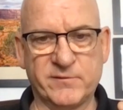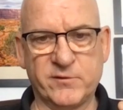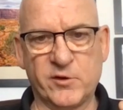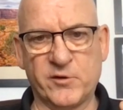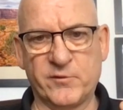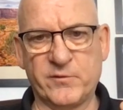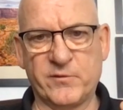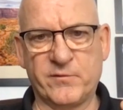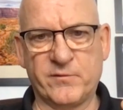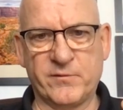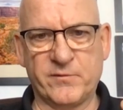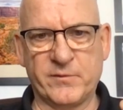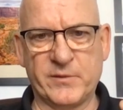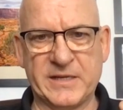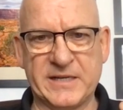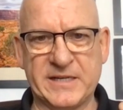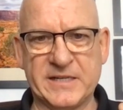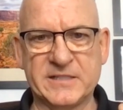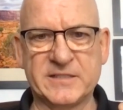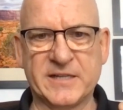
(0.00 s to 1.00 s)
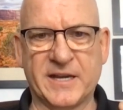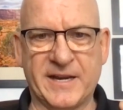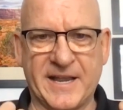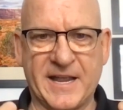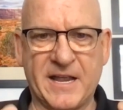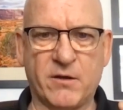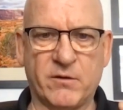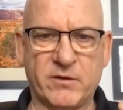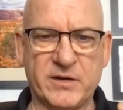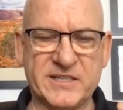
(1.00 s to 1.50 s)
flowing from the inside
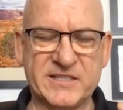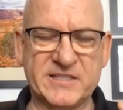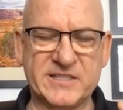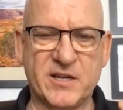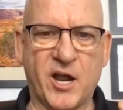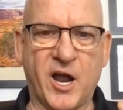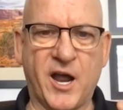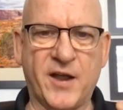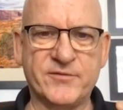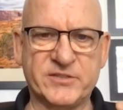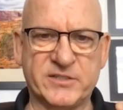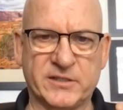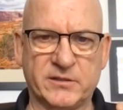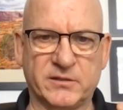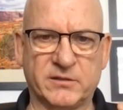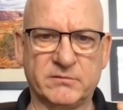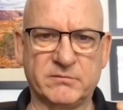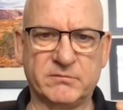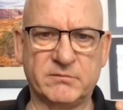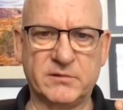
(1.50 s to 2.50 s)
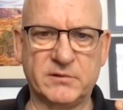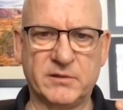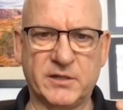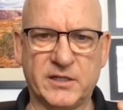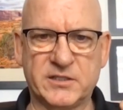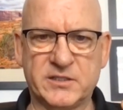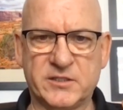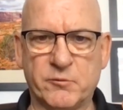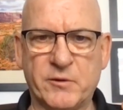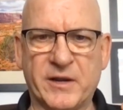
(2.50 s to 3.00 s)
out is the off signal.
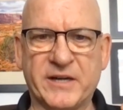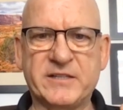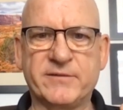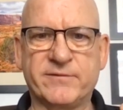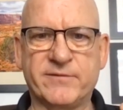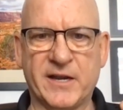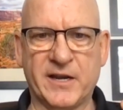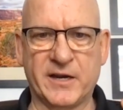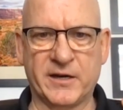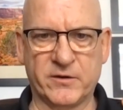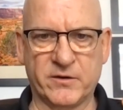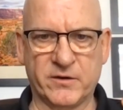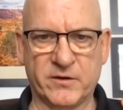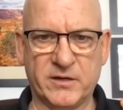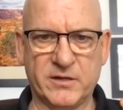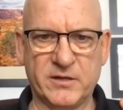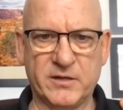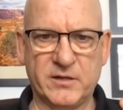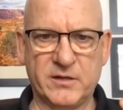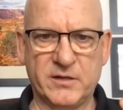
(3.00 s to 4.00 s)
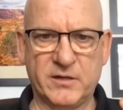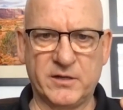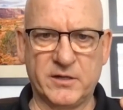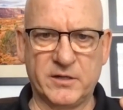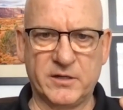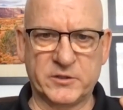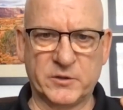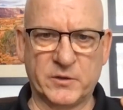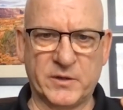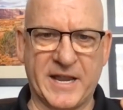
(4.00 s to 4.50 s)
It's the rectifying current.
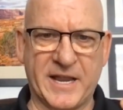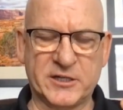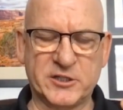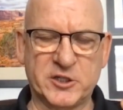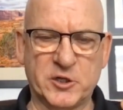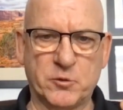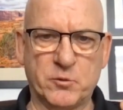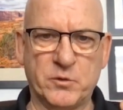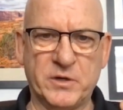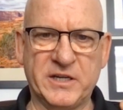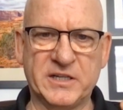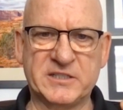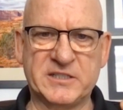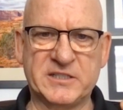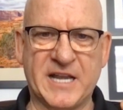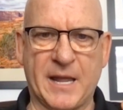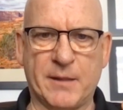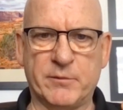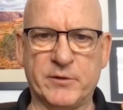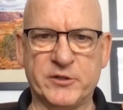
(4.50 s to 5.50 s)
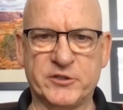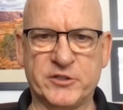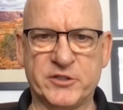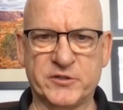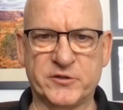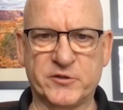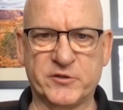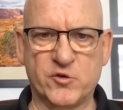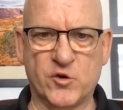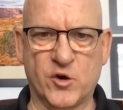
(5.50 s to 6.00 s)
So it actually
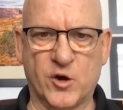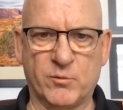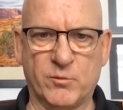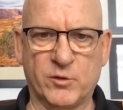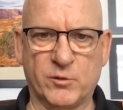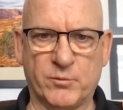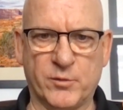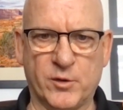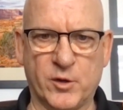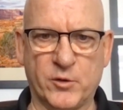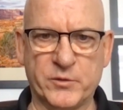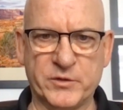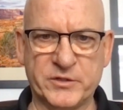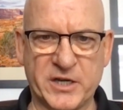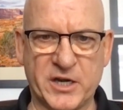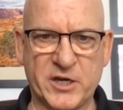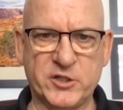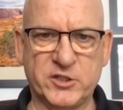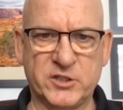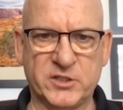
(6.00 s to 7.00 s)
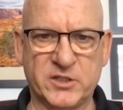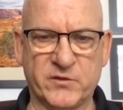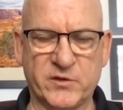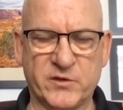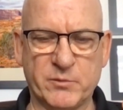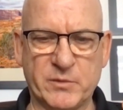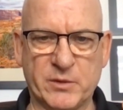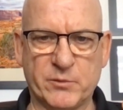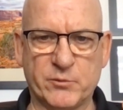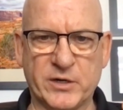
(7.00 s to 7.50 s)
reestablishes the normal polarization of the
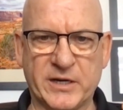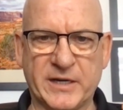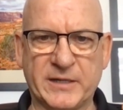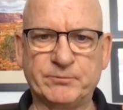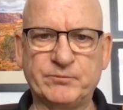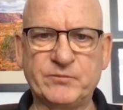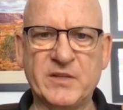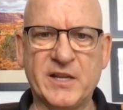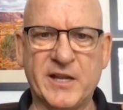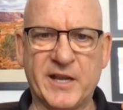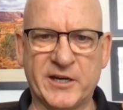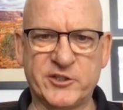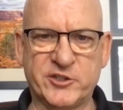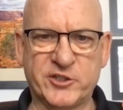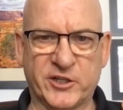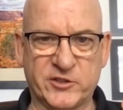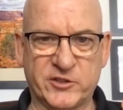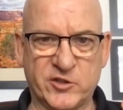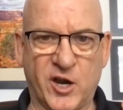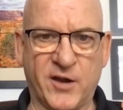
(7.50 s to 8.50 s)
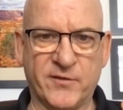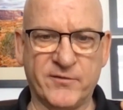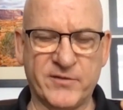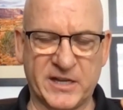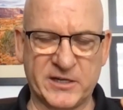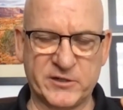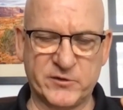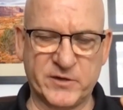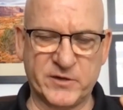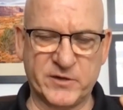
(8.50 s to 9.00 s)
membrane and shuts off
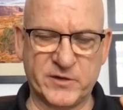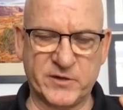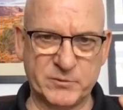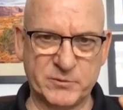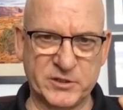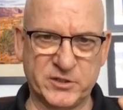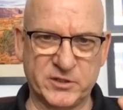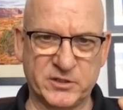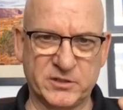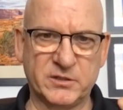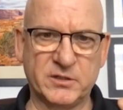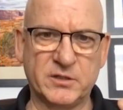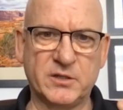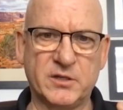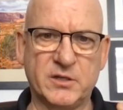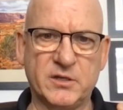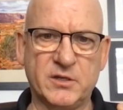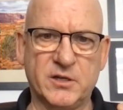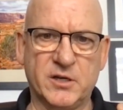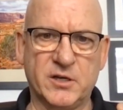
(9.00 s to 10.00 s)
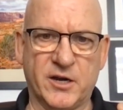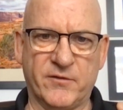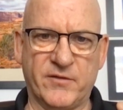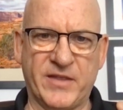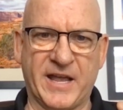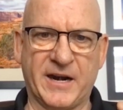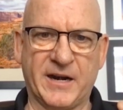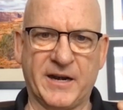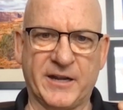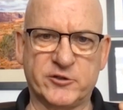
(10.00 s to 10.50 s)
that transmission of
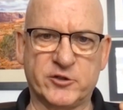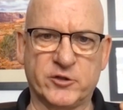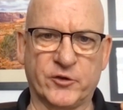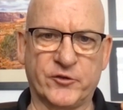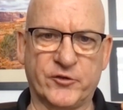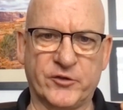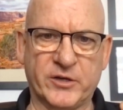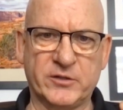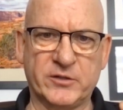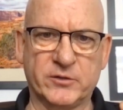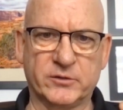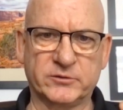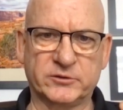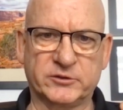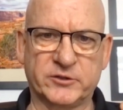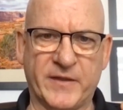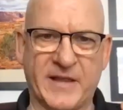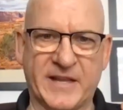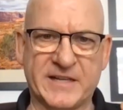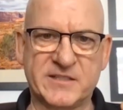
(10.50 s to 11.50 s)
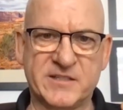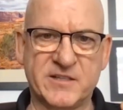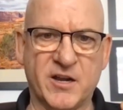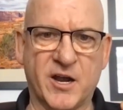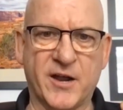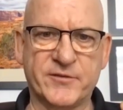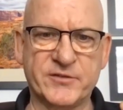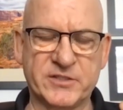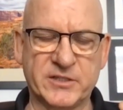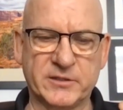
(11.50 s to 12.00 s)
that electrical signal. So that's the
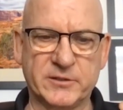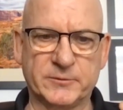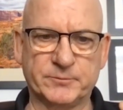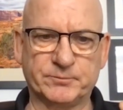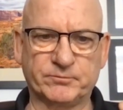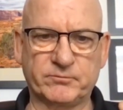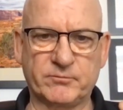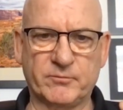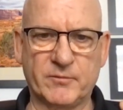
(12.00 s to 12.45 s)
off signal.